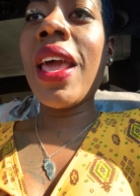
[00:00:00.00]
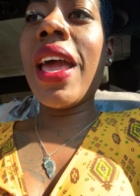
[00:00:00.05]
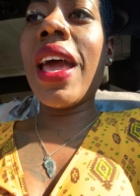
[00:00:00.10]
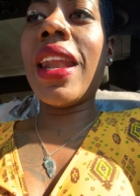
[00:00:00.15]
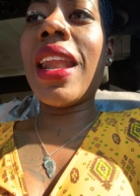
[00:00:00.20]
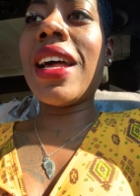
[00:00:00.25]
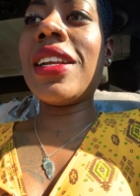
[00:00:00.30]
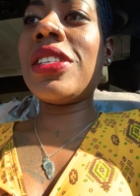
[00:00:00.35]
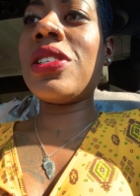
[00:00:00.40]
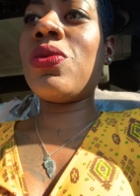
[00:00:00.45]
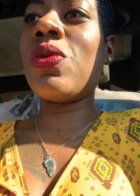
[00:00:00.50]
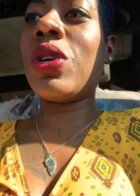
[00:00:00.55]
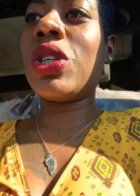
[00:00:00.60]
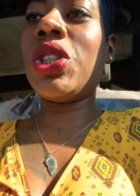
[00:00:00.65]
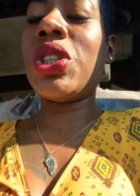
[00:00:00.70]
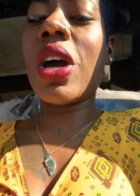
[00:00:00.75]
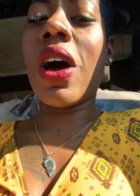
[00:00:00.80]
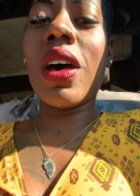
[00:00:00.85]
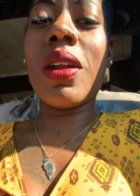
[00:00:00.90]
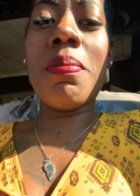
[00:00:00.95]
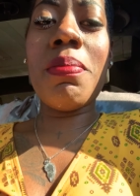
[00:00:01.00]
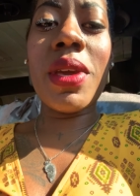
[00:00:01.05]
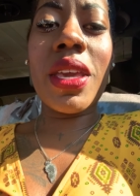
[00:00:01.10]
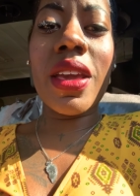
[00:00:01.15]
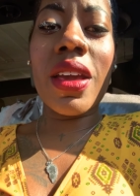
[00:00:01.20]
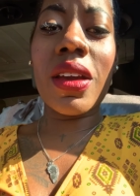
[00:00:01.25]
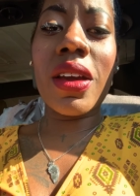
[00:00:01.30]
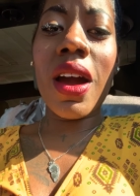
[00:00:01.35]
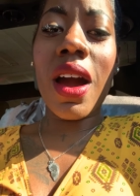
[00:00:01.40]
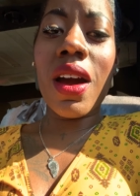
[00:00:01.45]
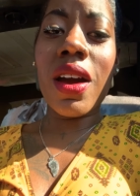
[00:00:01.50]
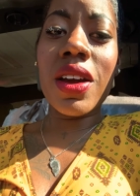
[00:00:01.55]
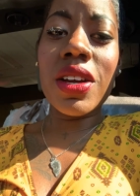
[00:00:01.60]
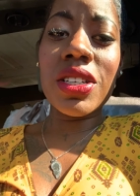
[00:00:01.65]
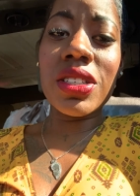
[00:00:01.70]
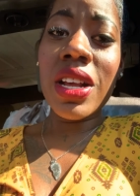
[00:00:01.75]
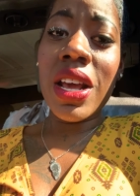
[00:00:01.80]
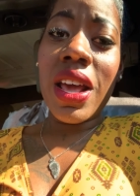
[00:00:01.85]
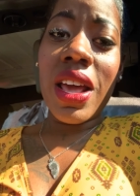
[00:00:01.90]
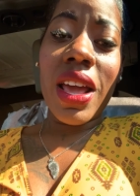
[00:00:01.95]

And I just want y'all to be encouraged.